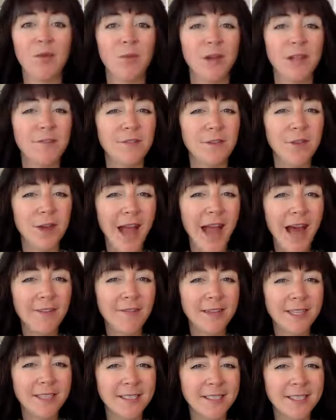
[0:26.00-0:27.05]
Well, if you
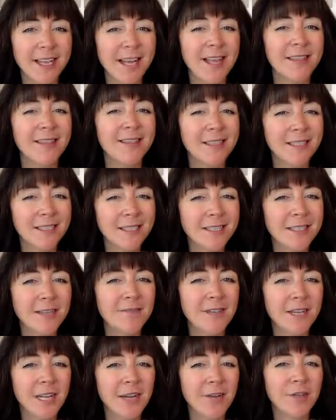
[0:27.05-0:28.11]
haven't, this
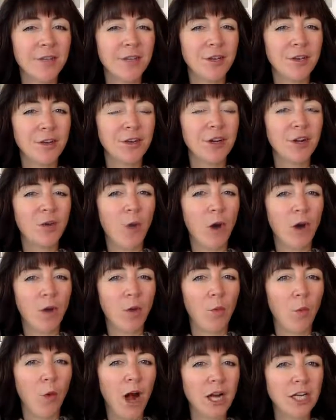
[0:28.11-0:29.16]
is a video that you're going to
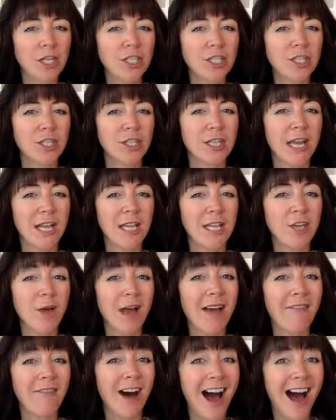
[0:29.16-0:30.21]
want to watch so that
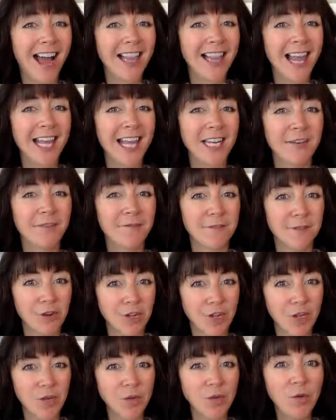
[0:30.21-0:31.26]
you have highlighted
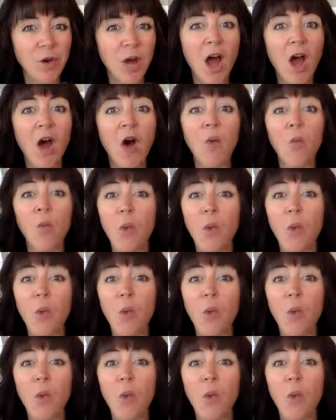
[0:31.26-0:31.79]
for you